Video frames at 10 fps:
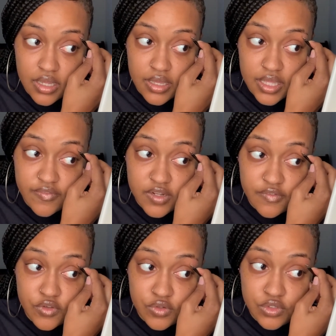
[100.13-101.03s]
even if
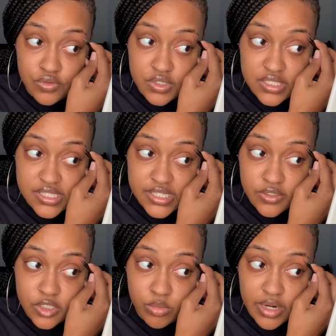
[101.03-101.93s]
you do conceal
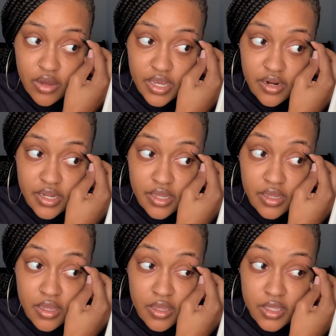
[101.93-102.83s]
your brow area,
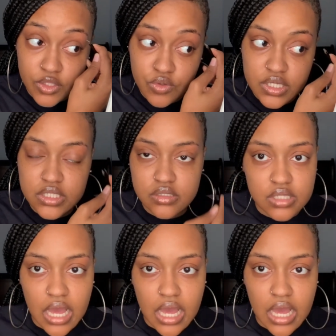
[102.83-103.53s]
you can